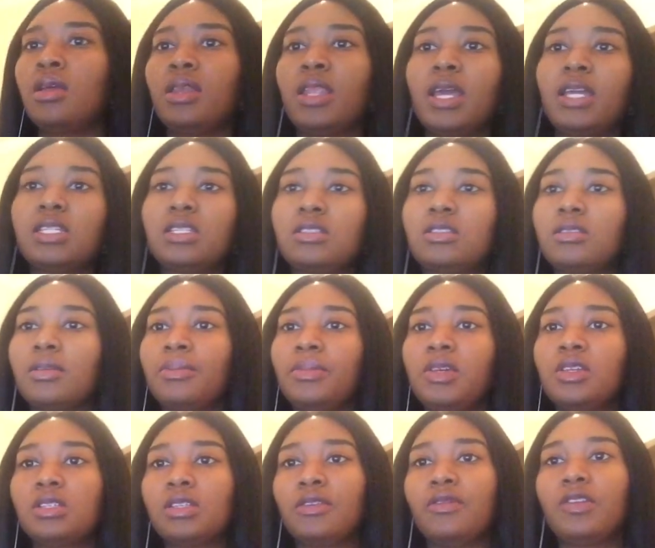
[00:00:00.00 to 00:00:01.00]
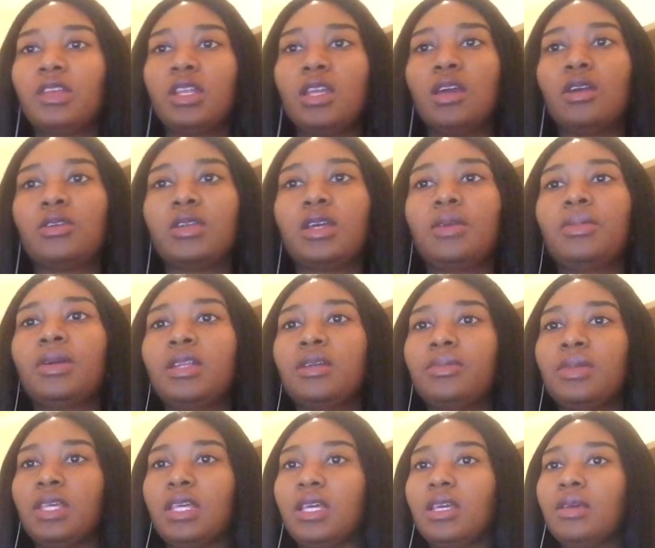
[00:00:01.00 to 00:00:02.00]
Next music video, they
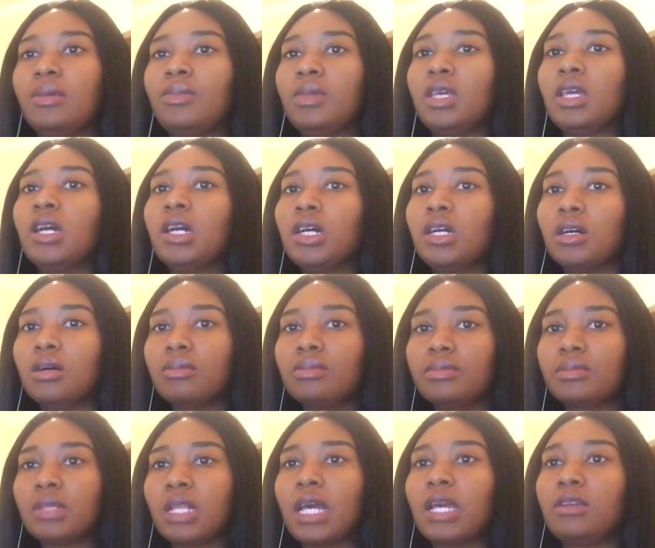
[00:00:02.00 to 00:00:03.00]
better be hitting me up